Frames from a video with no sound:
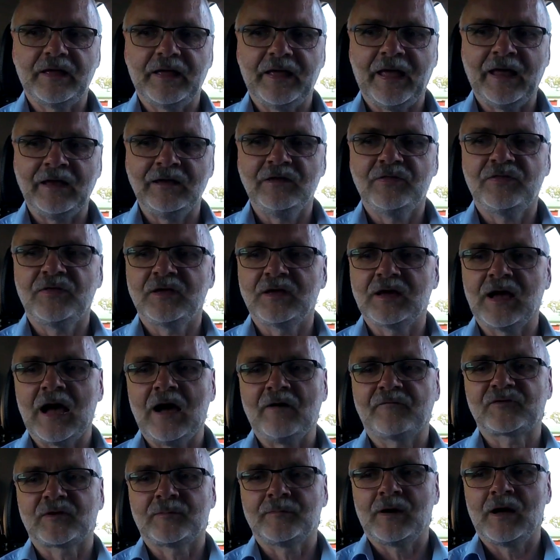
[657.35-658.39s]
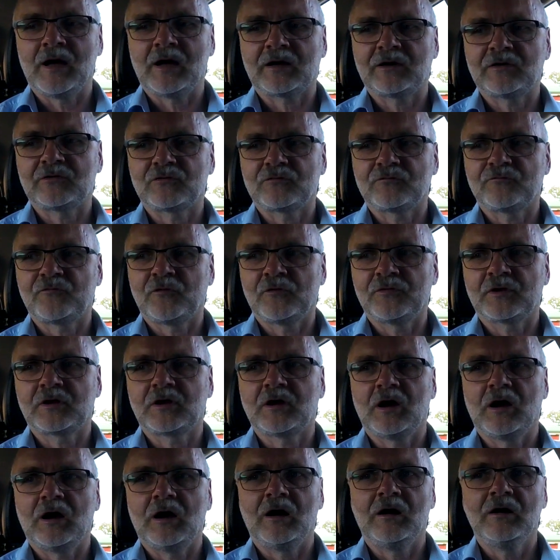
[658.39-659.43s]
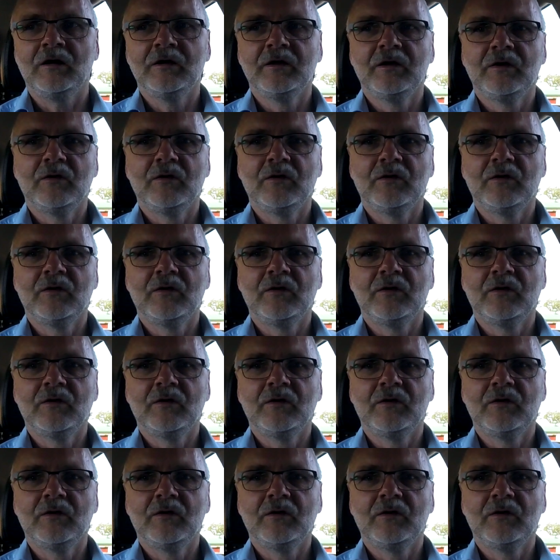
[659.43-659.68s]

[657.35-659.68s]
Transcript: anything aftermarket for the car